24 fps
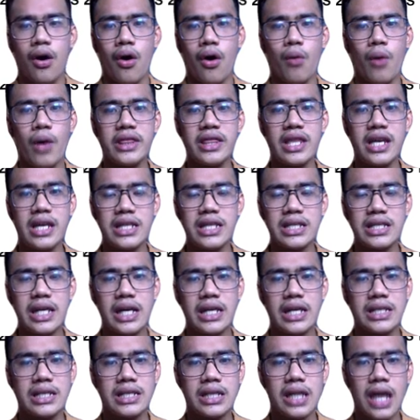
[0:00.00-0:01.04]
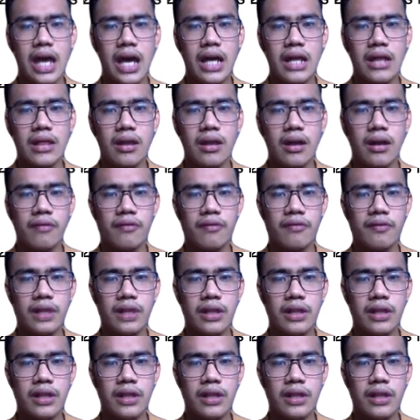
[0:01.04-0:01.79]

What is the extent of